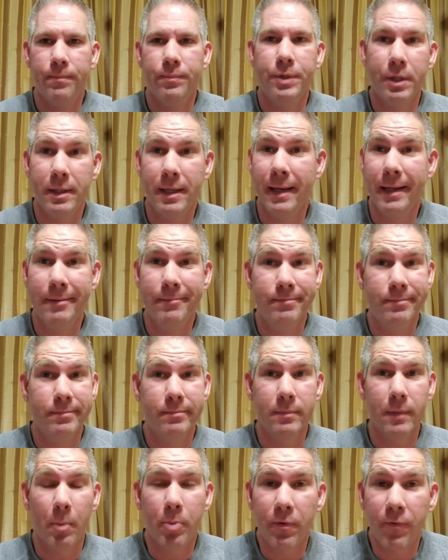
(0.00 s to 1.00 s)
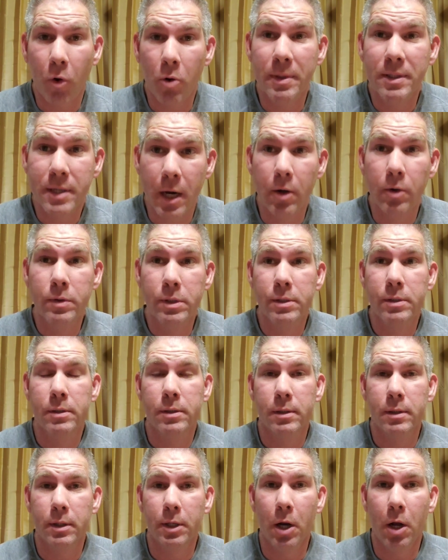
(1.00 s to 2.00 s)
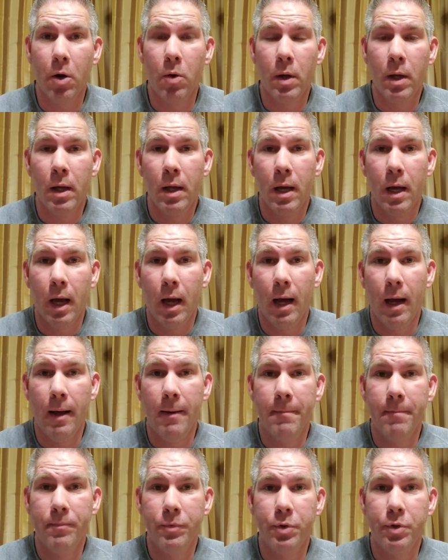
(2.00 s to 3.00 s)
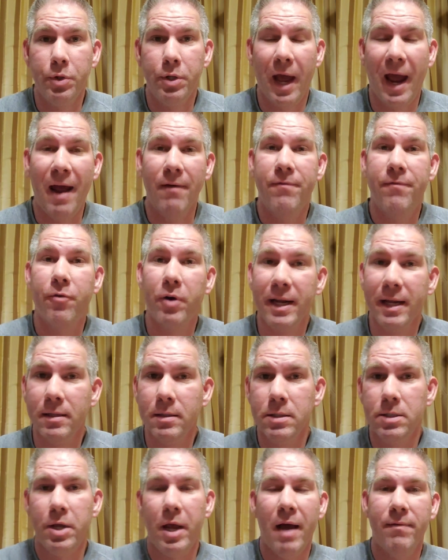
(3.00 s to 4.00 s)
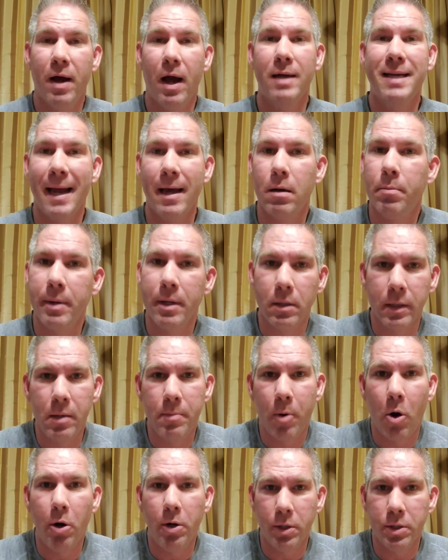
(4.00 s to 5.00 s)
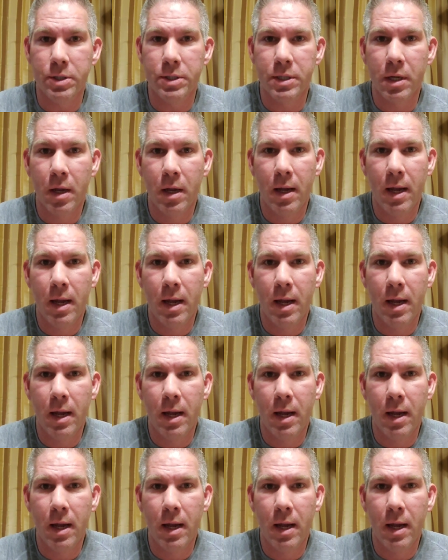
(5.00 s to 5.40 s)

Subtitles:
You get a performance coach. You know, you have friends. You have accountability partners.